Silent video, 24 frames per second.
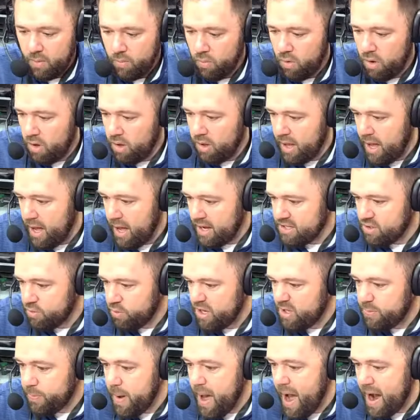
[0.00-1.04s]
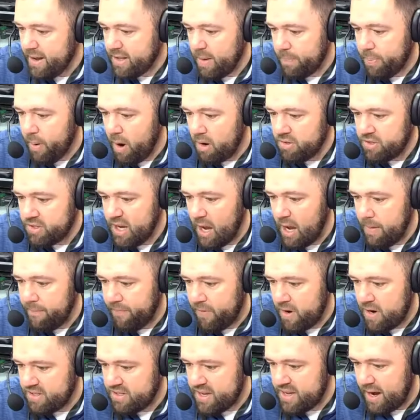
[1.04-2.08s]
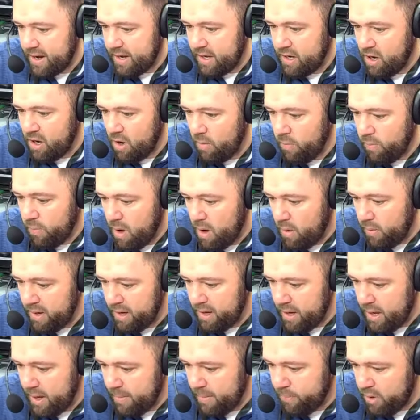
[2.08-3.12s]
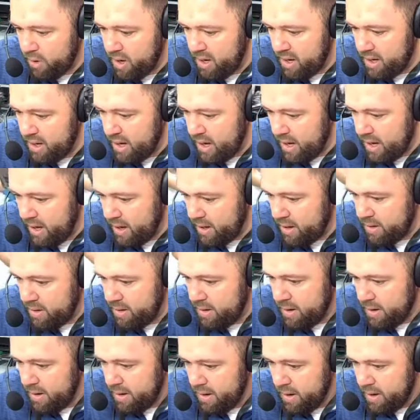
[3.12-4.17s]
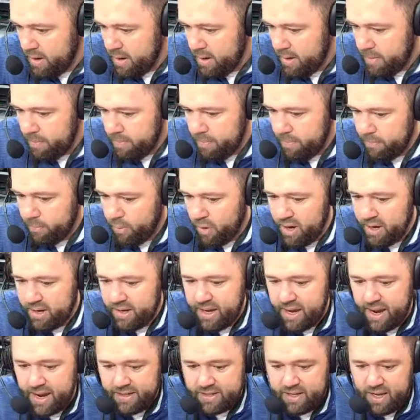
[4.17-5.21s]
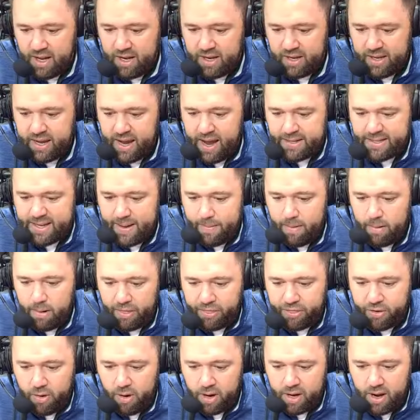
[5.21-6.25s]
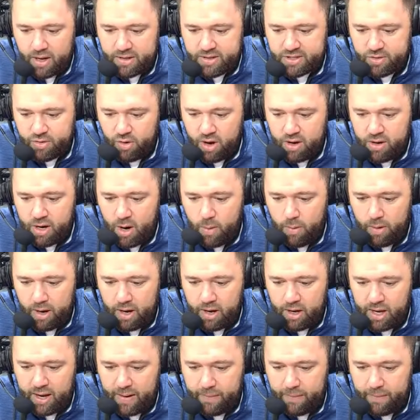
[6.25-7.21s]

we'll switch back to postgame for a second here while we bring Kent in. Kent, I'm going to throw you on screen here. We're going to